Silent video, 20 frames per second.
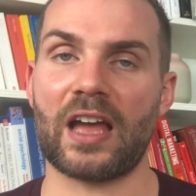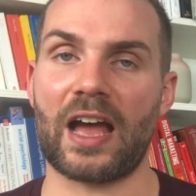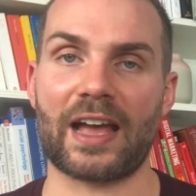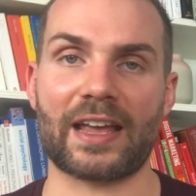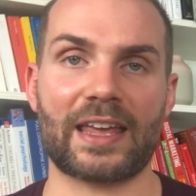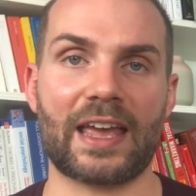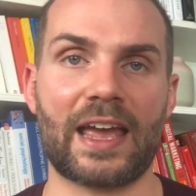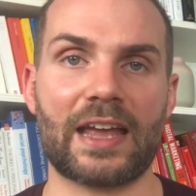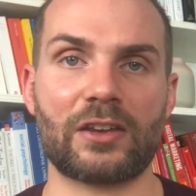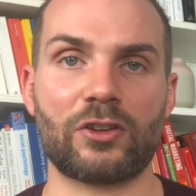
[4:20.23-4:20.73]

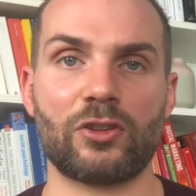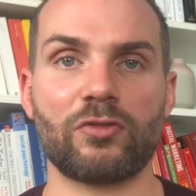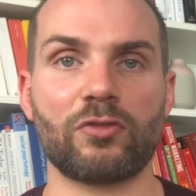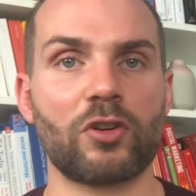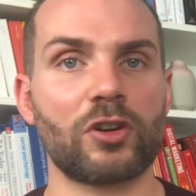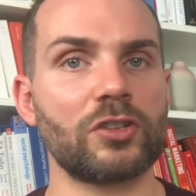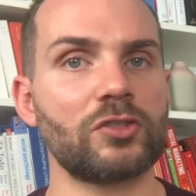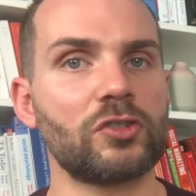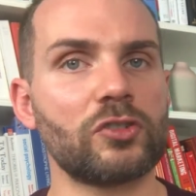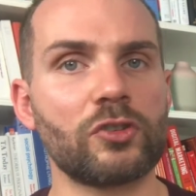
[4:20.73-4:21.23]
Again, you've
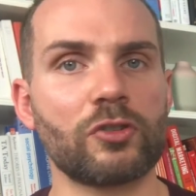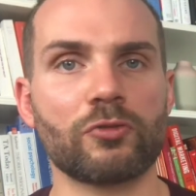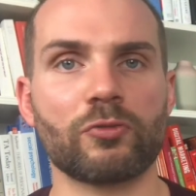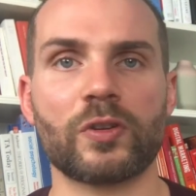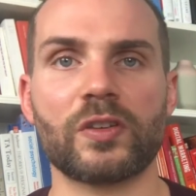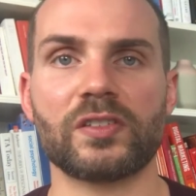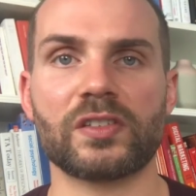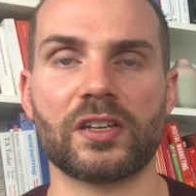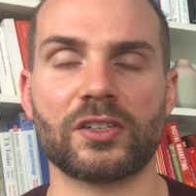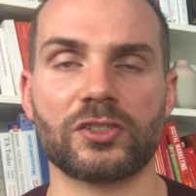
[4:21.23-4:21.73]
got to do your
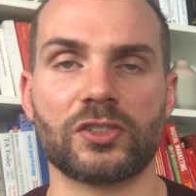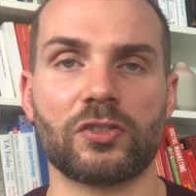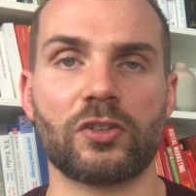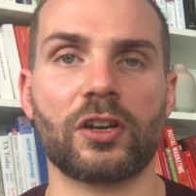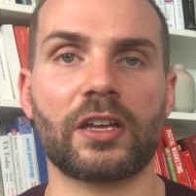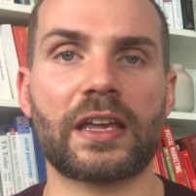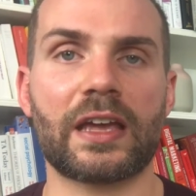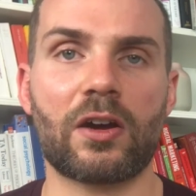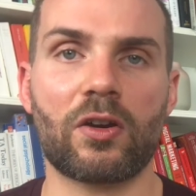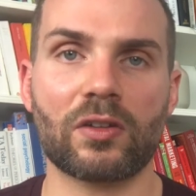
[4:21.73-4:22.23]
research, you've got
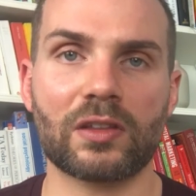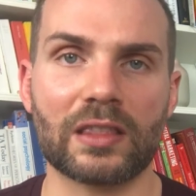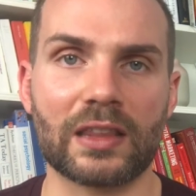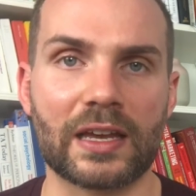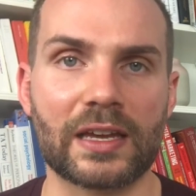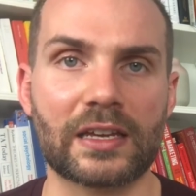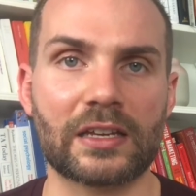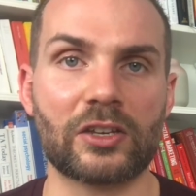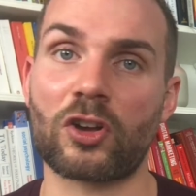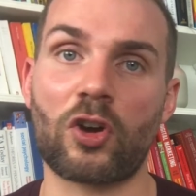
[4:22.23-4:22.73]
to get
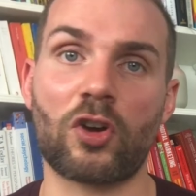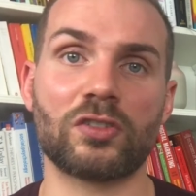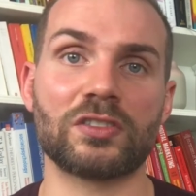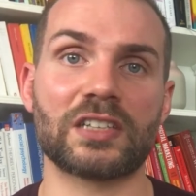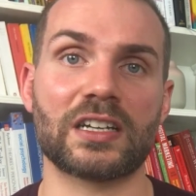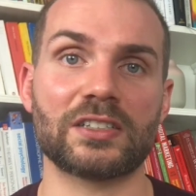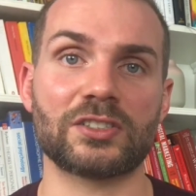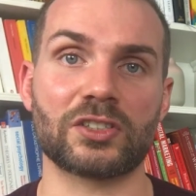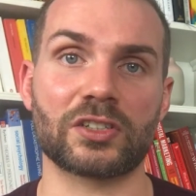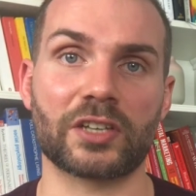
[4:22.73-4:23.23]
online,
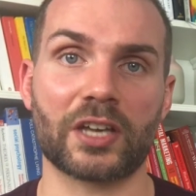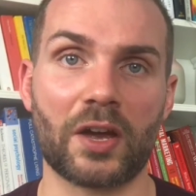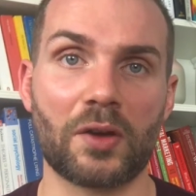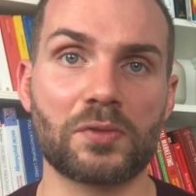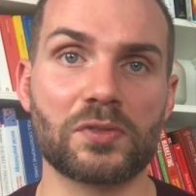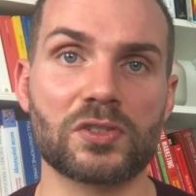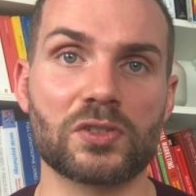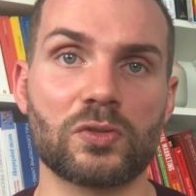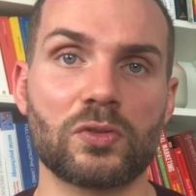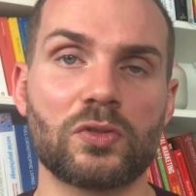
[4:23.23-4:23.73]
contact your
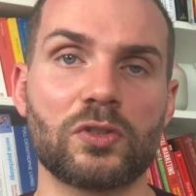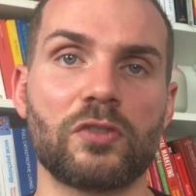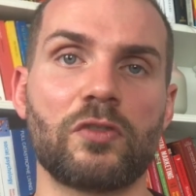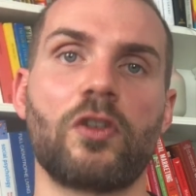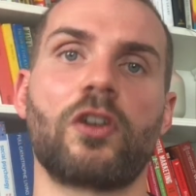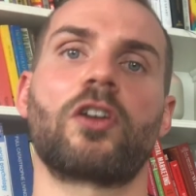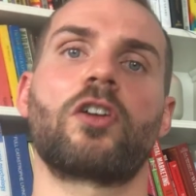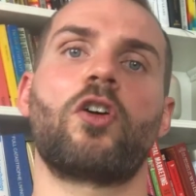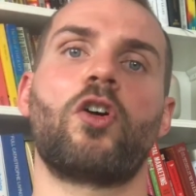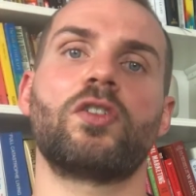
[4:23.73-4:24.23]
council, you've
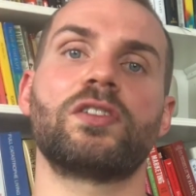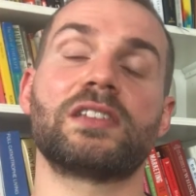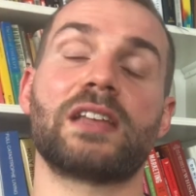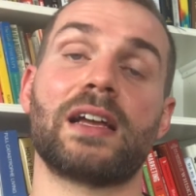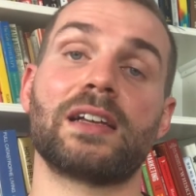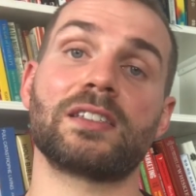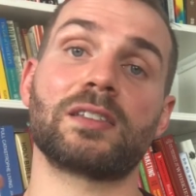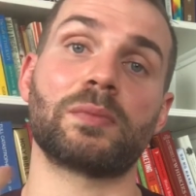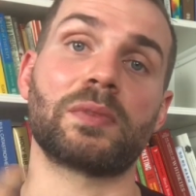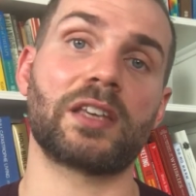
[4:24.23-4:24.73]
got to
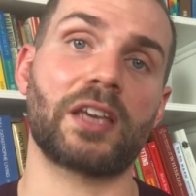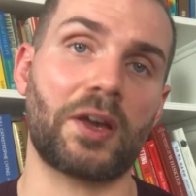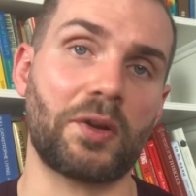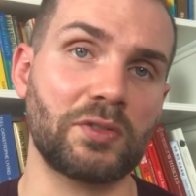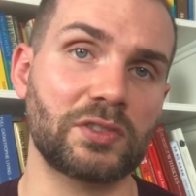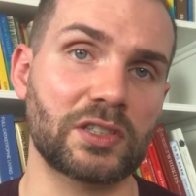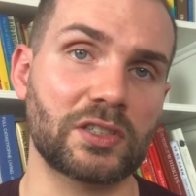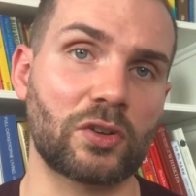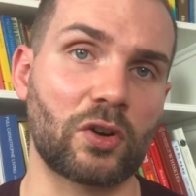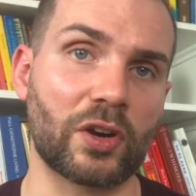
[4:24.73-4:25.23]
contact some
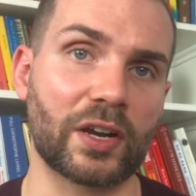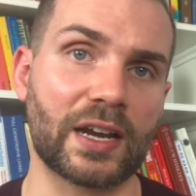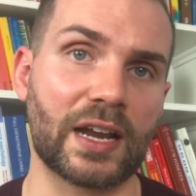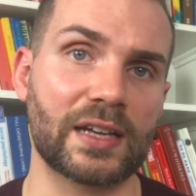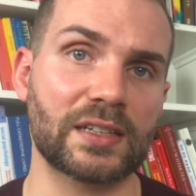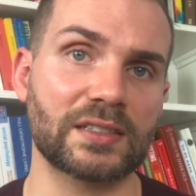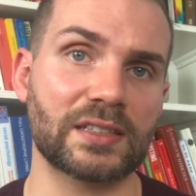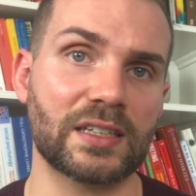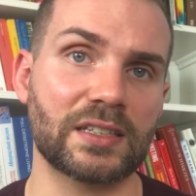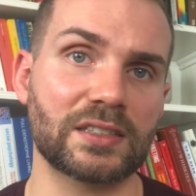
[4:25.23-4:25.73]
counselling
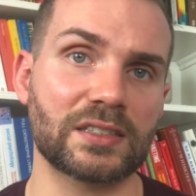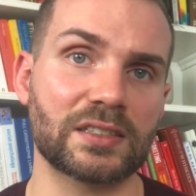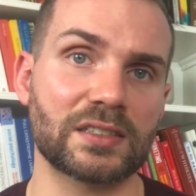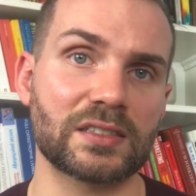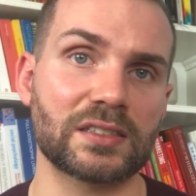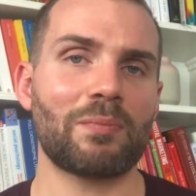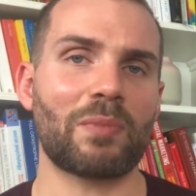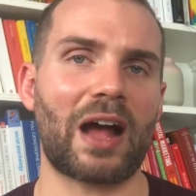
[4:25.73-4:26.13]
organisation.